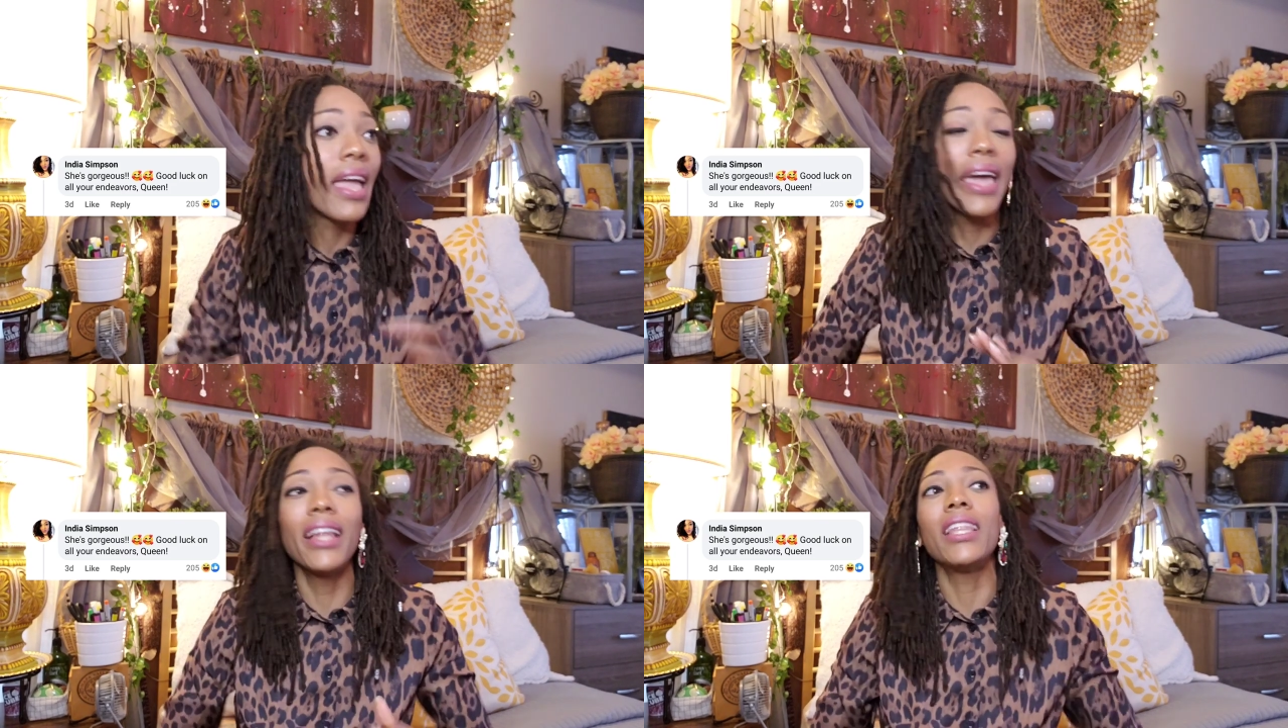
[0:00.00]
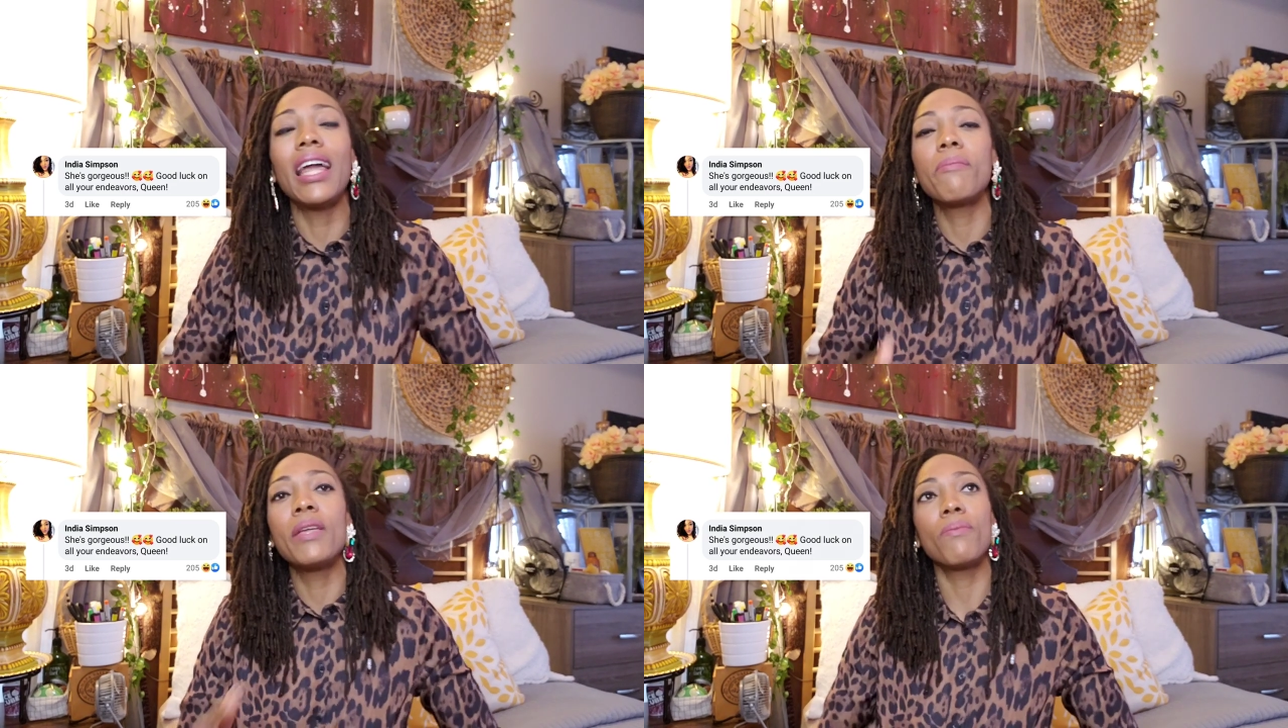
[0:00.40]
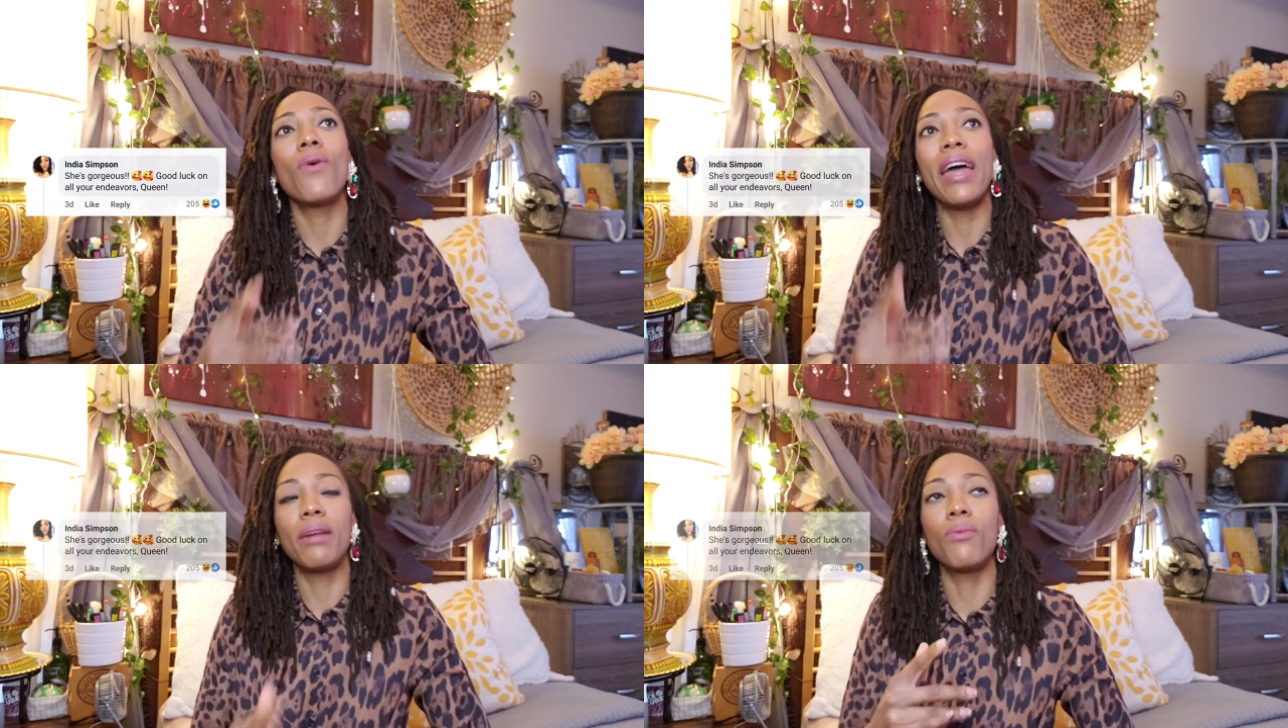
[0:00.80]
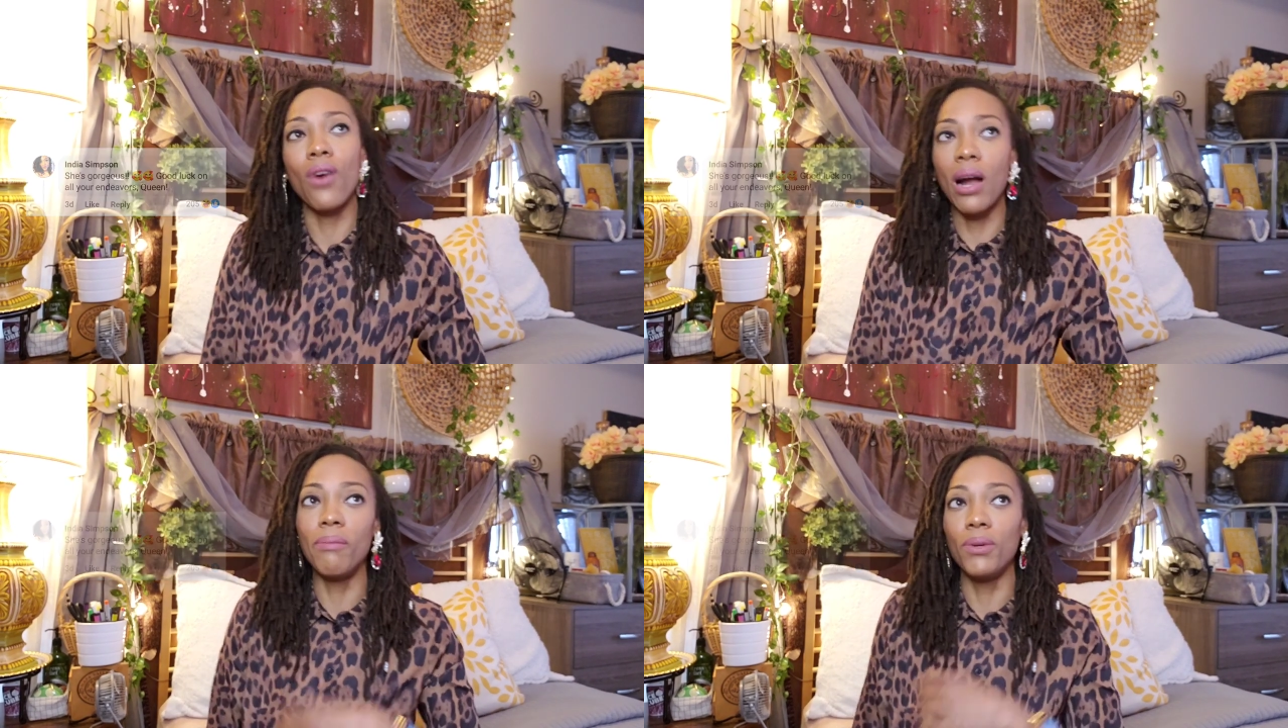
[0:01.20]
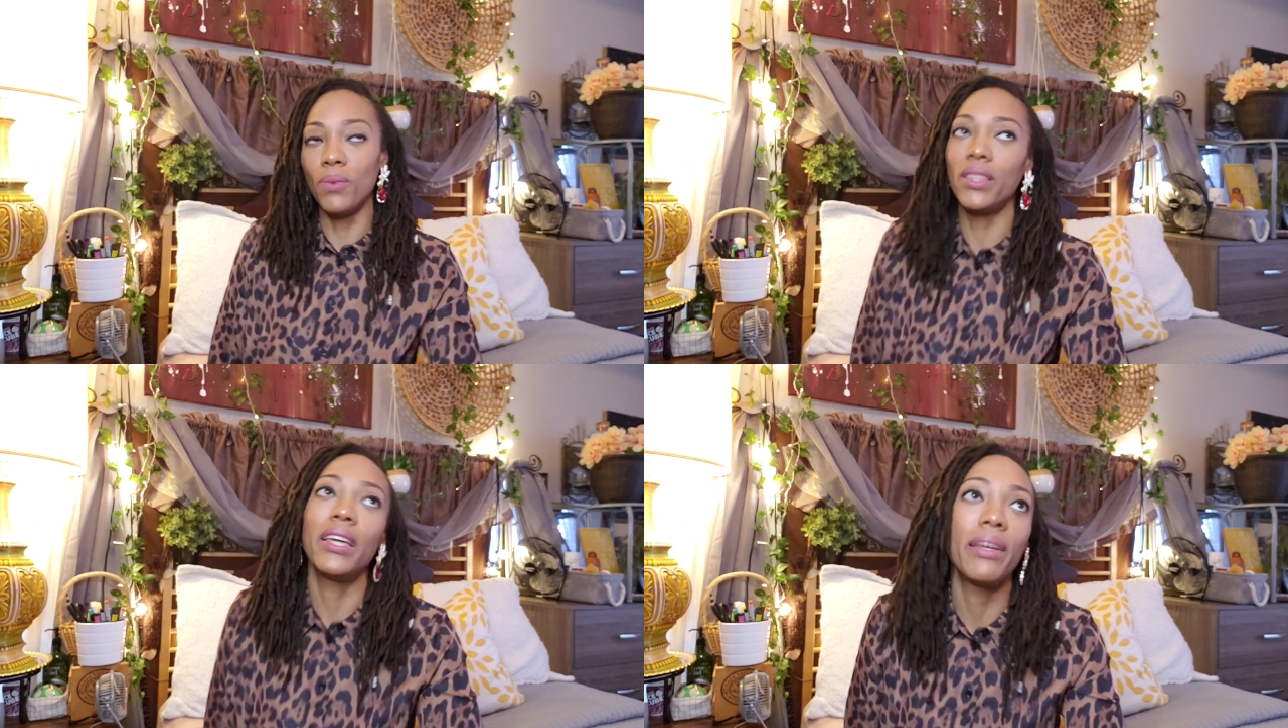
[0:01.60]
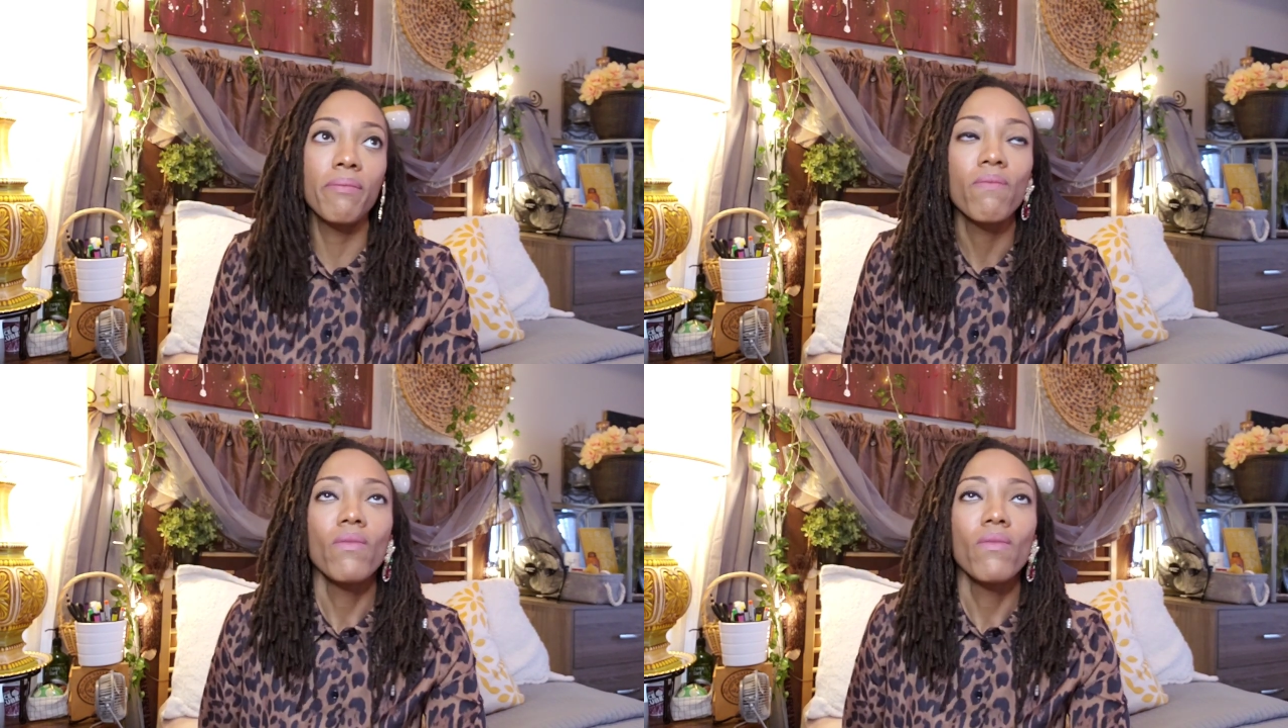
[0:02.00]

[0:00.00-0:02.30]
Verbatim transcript: And a lot of people had a problem with that.